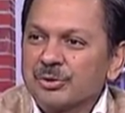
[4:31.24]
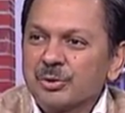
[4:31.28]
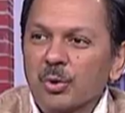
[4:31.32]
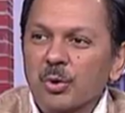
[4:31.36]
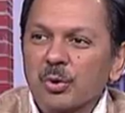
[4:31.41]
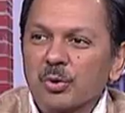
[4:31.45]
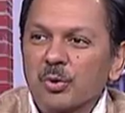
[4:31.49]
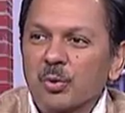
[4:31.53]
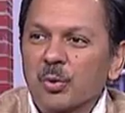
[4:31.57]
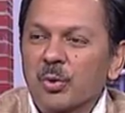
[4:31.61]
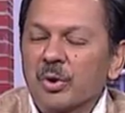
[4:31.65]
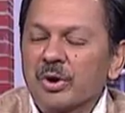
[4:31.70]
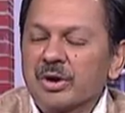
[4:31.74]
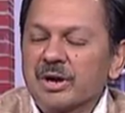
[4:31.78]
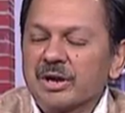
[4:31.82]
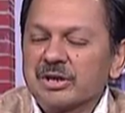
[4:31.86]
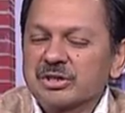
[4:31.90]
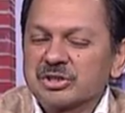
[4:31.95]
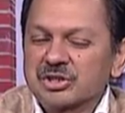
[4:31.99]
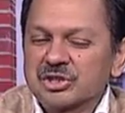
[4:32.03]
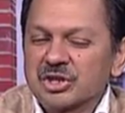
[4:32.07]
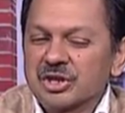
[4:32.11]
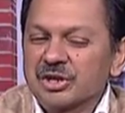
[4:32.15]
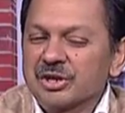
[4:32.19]
no
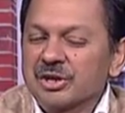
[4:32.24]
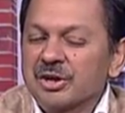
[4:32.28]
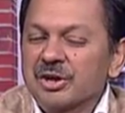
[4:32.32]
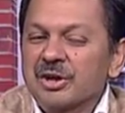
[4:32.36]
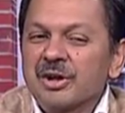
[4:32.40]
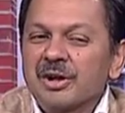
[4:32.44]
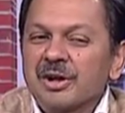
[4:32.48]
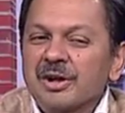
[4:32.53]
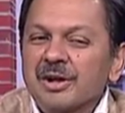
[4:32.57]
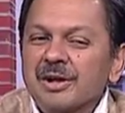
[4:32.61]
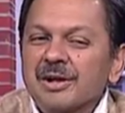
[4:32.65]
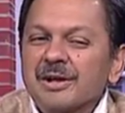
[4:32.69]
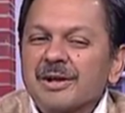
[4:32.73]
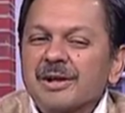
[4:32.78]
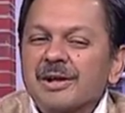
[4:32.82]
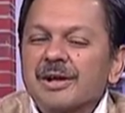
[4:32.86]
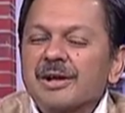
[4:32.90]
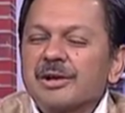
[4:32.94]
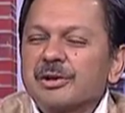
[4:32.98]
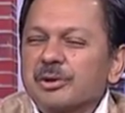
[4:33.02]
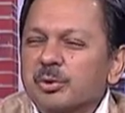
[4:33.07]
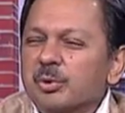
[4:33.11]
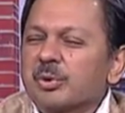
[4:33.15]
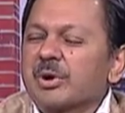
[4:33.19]
coalition
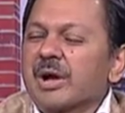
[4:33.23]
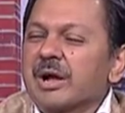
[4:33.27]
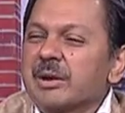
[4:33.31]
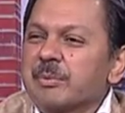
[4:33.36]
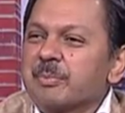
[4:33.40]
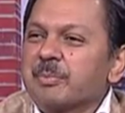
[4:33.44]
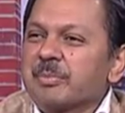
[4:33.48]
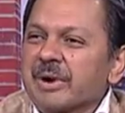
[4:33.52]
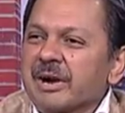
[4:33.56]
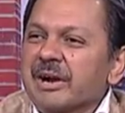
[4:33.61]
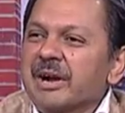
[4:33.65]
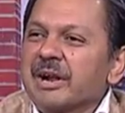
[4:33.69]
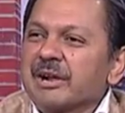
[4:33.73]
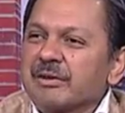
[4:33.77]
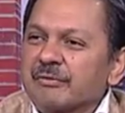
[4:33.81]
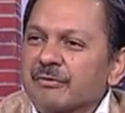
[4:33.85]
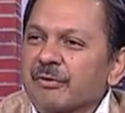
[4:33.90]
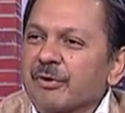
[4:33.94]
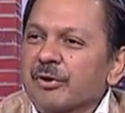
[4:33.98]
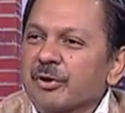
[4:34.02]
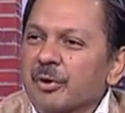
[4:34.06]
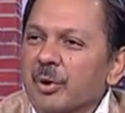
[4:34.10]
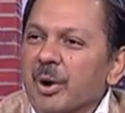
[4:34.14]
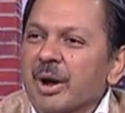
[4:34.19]
you can predict
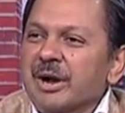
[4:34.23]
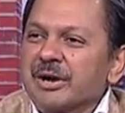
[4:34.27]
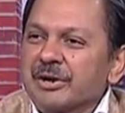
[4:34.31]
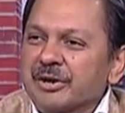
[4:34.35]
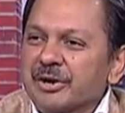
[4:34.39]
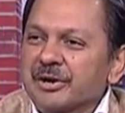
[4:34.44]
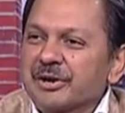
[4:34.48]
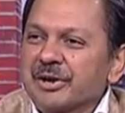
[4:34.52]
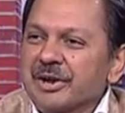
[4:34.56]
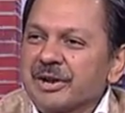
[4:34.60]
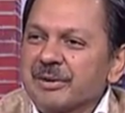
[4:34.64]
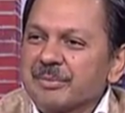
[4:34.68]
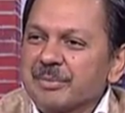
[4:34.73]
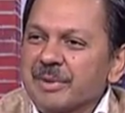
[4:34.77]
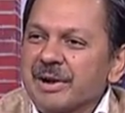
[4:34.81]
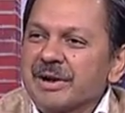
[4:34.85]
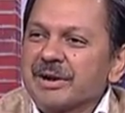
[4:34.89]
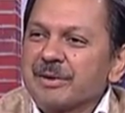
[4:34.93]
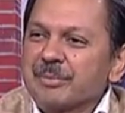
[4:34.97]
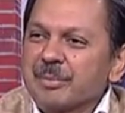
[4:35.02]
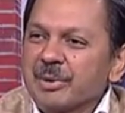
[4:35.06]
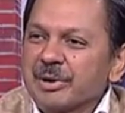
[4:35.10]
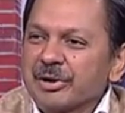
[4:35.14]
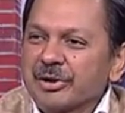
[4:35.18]
for your
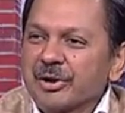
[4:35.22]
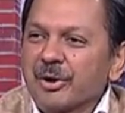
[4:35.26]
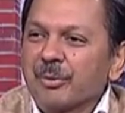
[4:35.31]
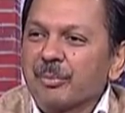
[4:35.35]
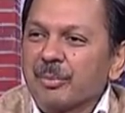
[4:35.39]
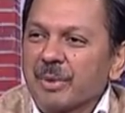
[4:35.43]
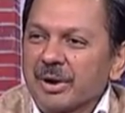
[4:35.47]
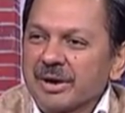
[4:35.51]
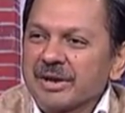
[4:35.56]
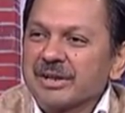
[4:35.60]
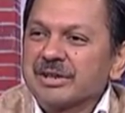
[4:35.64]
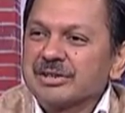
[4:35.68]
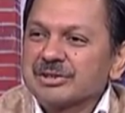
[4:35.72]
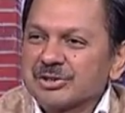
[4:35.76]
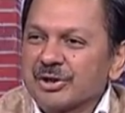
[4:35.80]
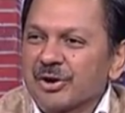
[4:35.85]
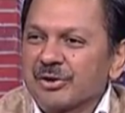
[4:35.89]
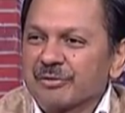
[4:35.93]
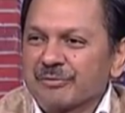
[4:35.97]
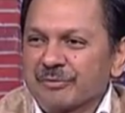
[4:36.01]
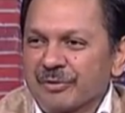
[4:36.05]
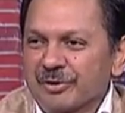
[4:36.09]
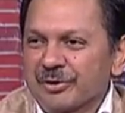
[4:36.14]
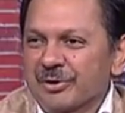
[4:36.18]
entertainment, but your money is
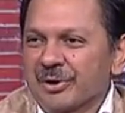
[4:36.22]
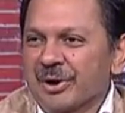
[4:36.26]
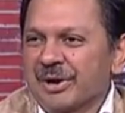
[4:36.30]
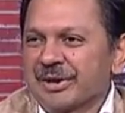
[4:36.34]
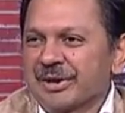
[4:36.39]
not for your